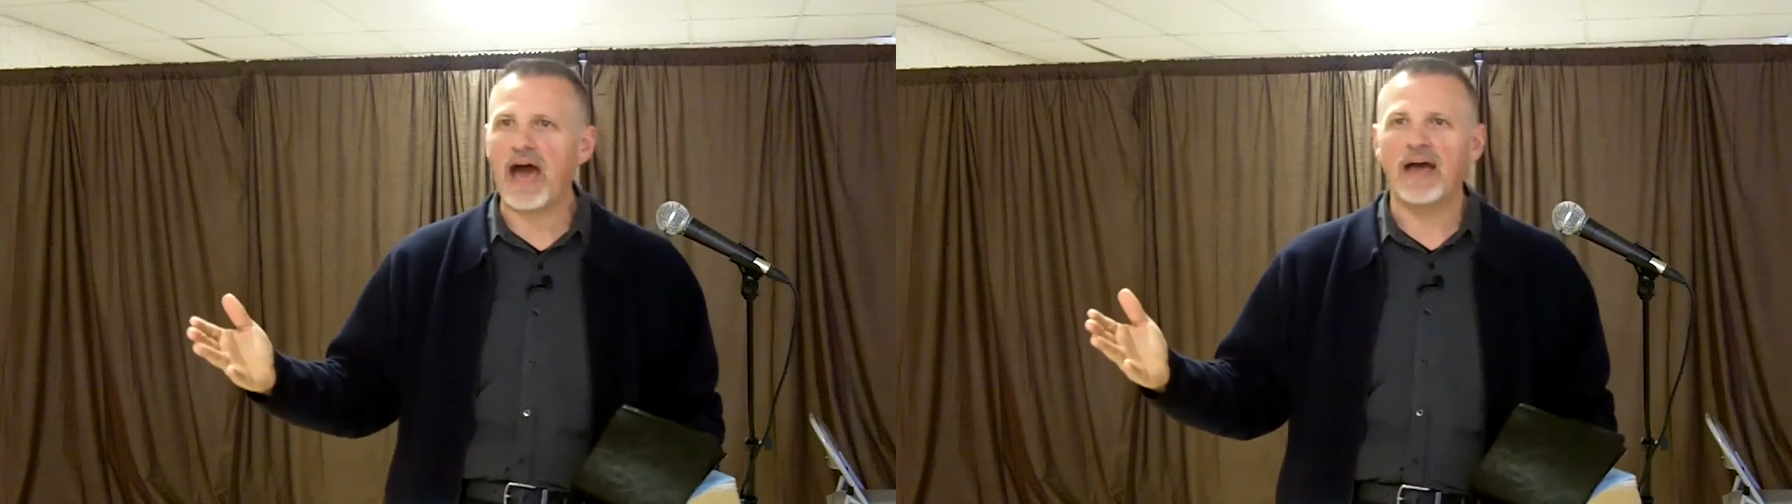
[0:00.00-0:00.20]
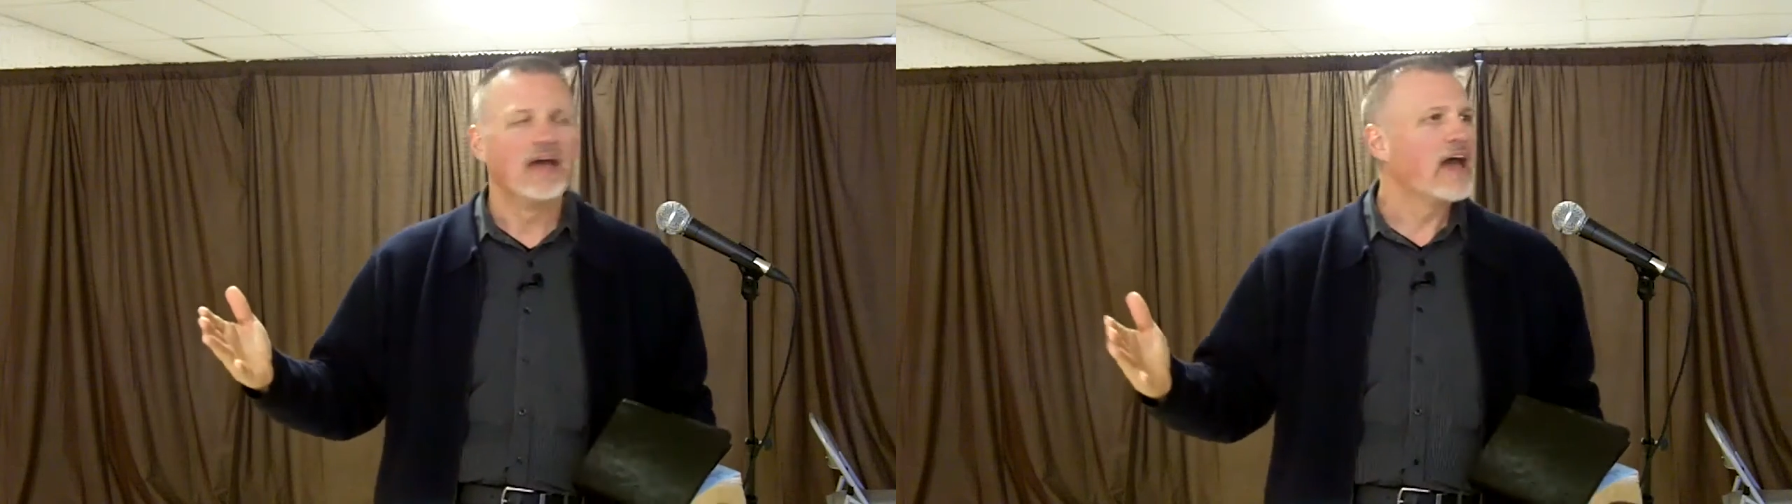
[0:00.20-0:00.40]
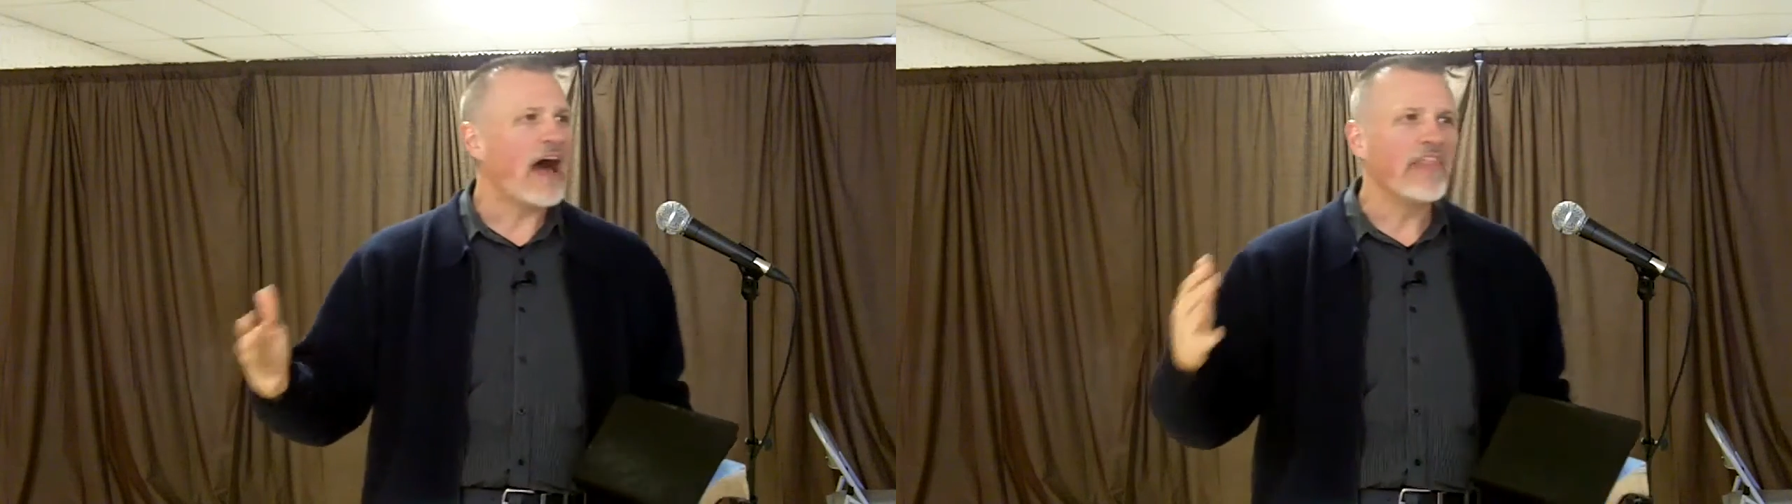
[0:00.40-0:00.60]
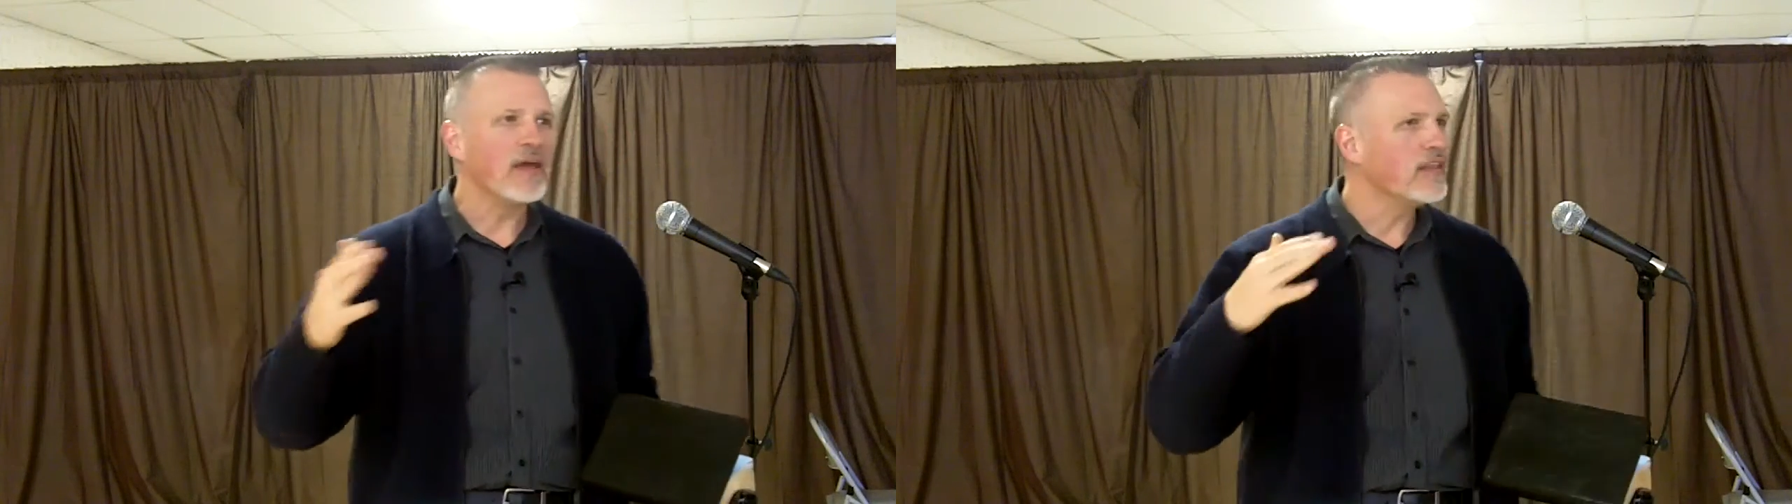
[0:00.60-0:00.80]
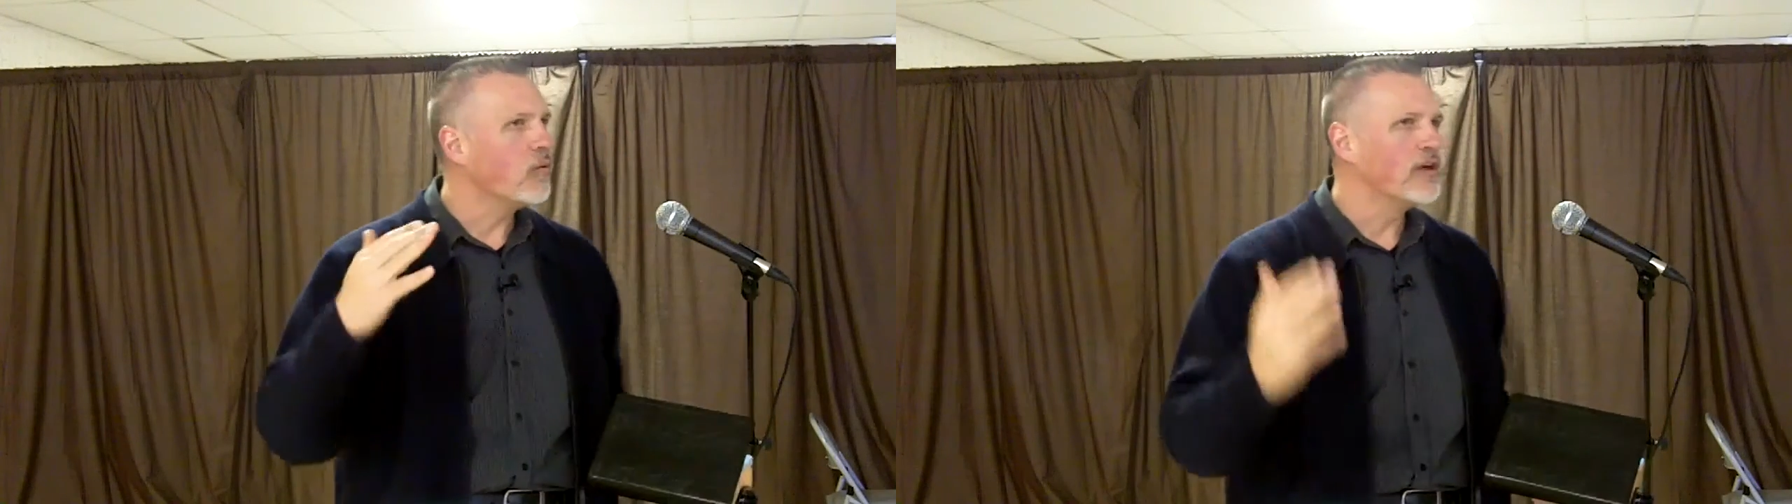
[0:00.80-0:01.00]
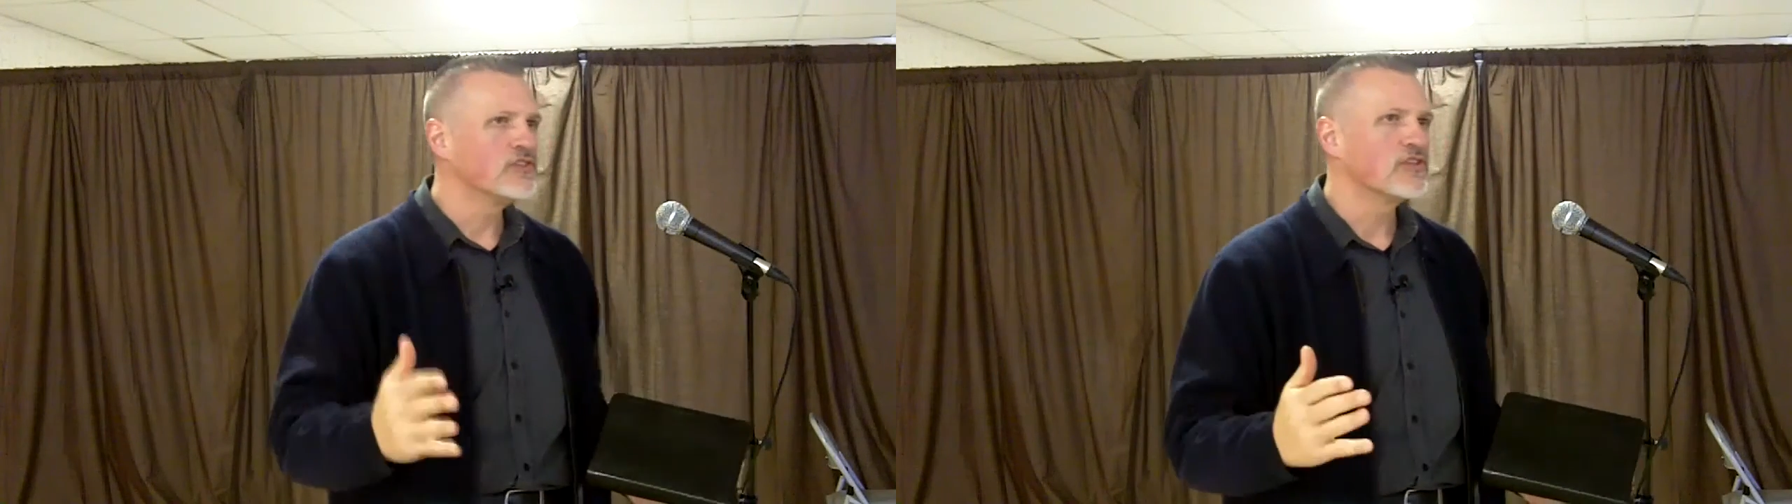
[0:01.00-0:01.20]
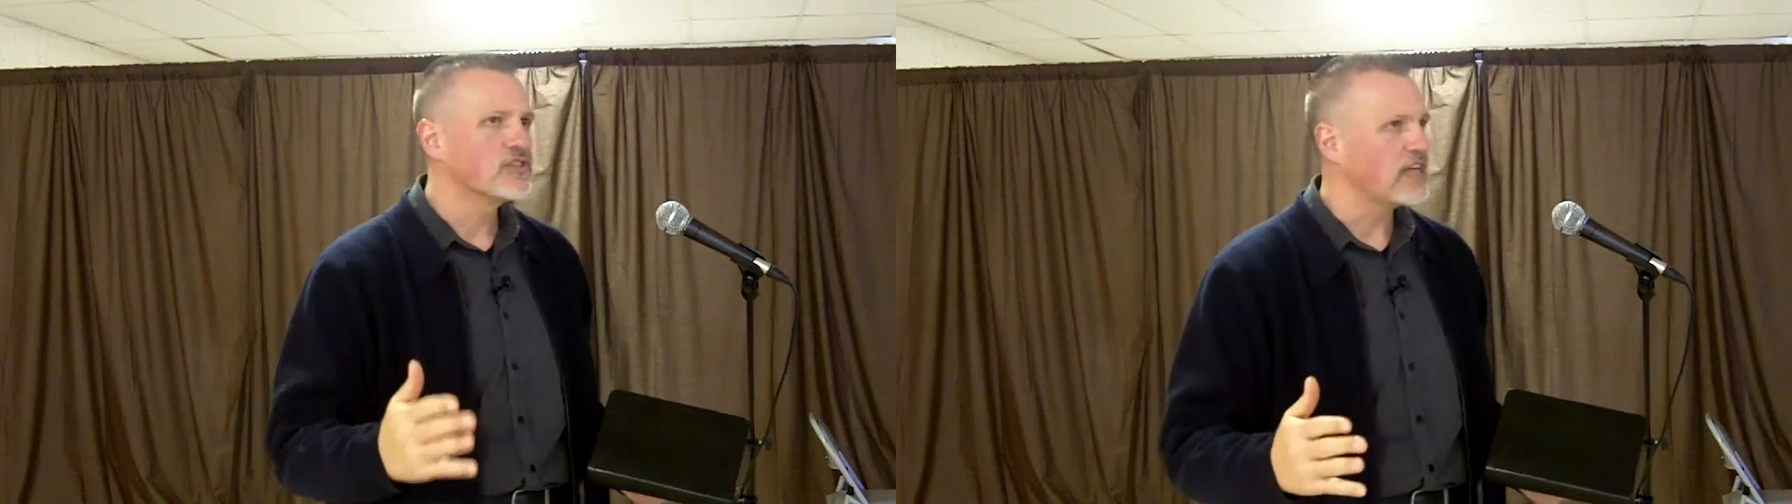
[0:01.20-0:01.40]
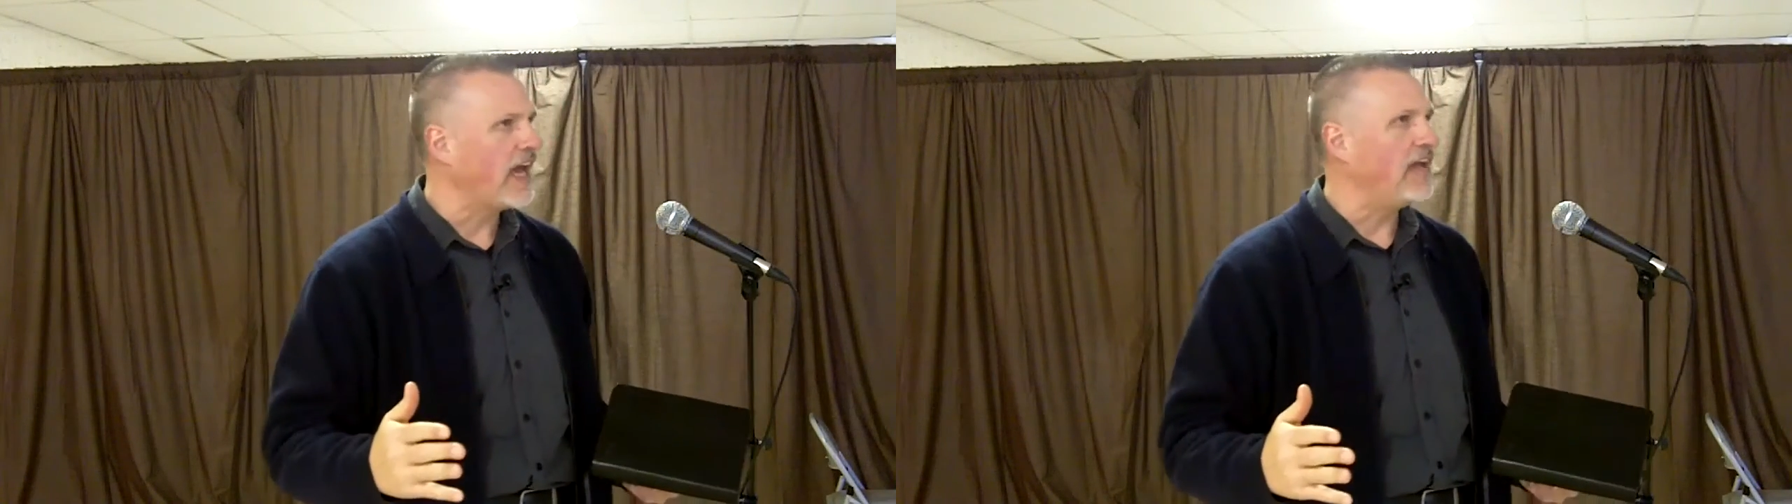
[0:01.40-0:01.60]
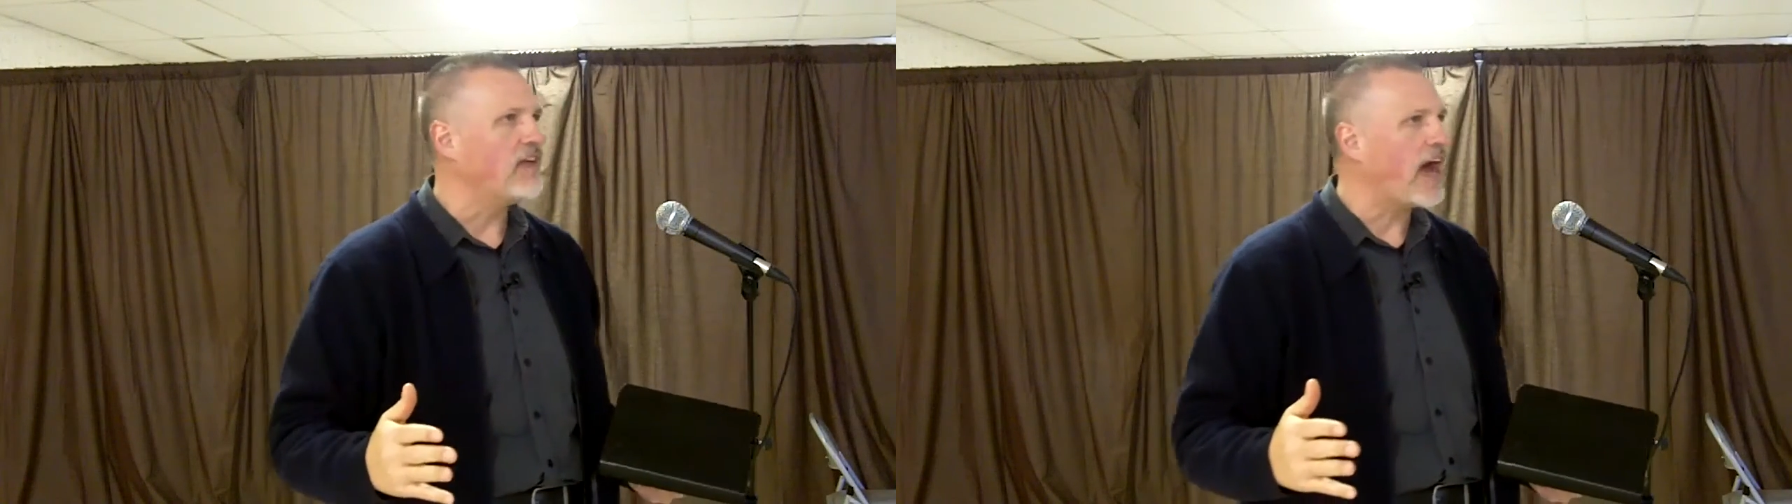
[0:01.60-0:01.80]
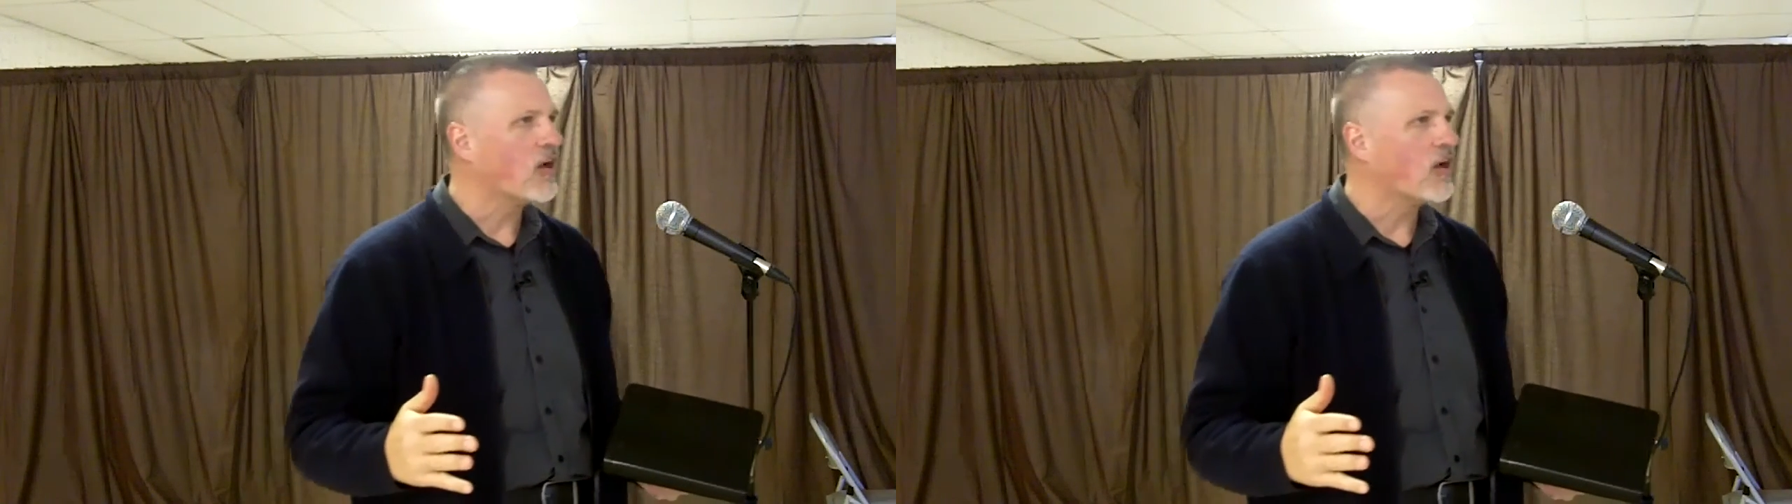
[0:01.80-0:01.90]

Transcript: I think that once you're saved,